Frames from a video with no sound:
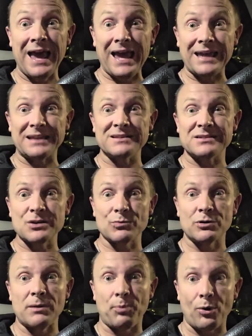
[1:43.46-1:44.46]
a
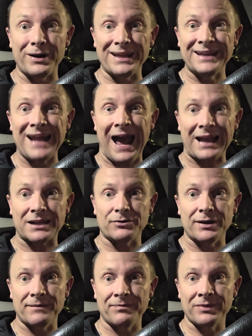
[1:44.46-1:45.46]
consumer report
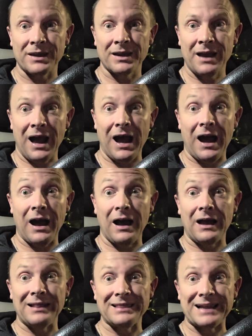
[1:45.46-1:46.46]
inaccurate?
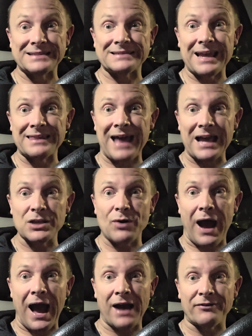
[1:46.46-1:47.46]
Let's say that you
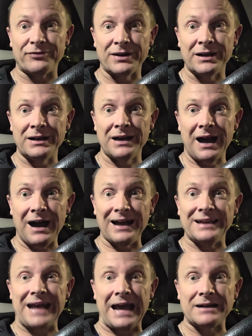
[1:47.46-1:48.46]
have
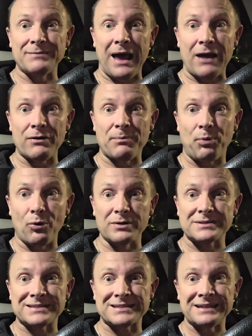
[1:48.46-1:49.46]
an item that
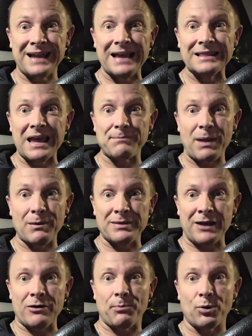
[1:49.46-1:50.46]
reports a late payment
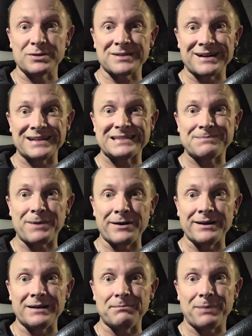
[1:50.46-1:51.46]
that reports on
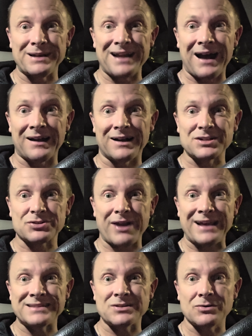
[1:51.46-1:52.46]
Experian but not on
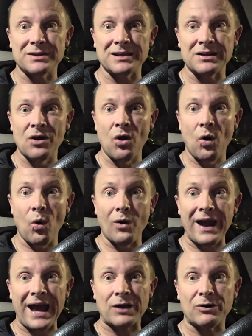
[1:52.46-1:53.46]
TransUnion
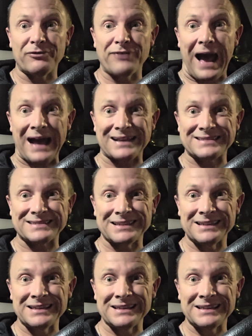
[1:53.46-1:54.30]
or Equifax.